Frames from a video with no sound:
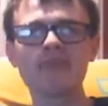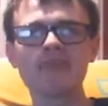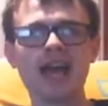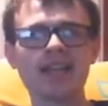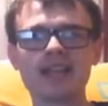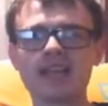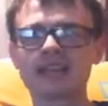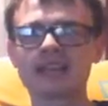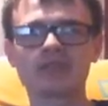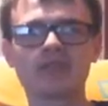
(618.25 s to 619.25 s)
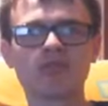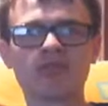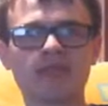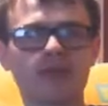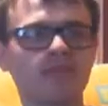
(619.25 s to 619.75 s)
Mine is
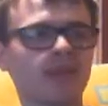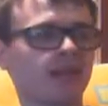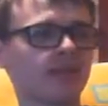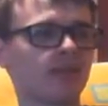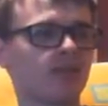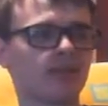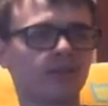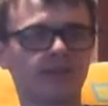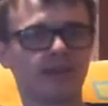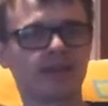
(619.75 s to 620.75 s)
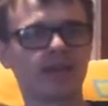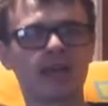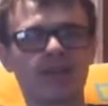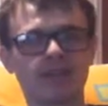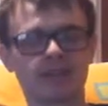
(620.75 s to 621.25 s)
costly going back and getting all the rare
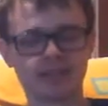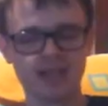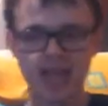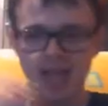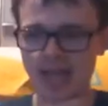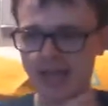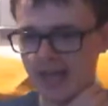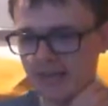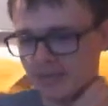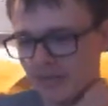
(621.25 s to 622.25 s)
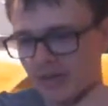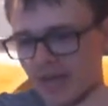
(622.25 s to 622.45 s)
games. Um, so I